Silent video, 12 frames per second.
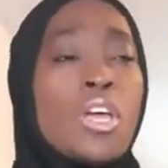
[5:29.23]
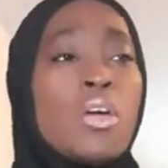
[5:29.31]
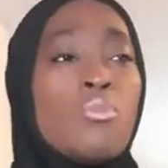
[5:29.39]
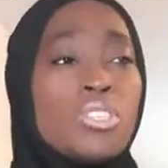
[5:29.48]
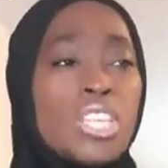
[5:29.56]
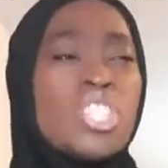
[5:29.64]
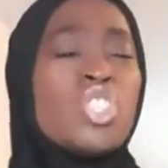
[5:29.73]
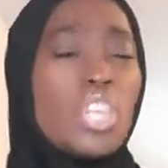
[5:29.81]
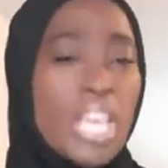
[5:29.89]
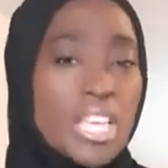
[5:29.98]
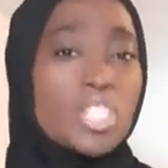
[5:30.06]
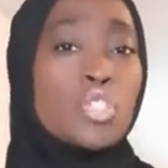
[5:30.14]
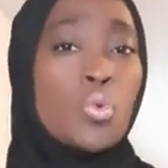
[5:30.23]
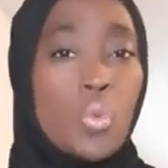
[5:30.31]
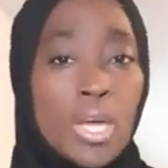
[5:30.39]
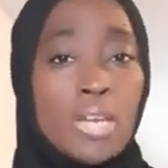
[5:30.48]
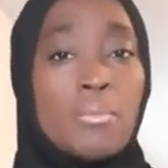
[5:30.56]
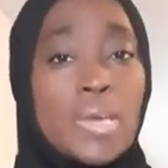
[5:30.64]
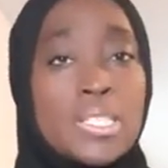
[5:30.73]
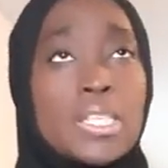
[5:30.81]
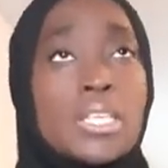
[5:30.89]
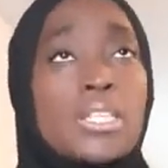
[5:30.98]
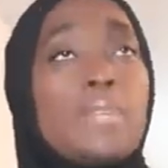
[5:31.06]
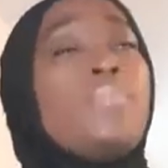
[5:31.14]
present your case to win,
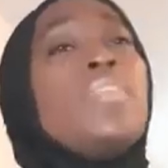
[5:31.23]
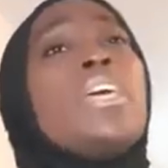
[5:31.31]
basically.